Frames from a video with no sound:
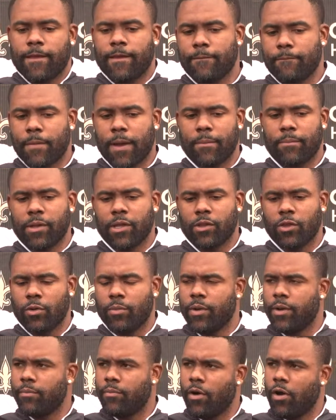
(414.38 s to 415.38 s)
I think it might be a
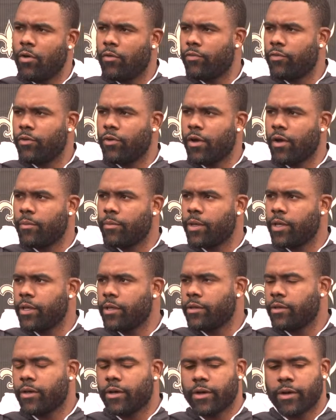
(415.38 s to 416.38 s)
little bit of both, you know what I
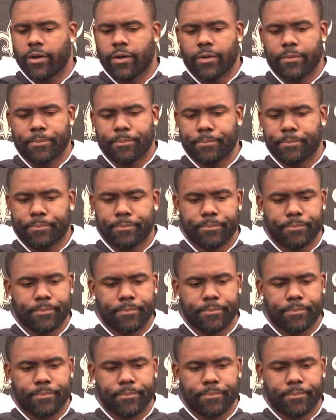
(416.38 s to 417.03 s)
mean? Um,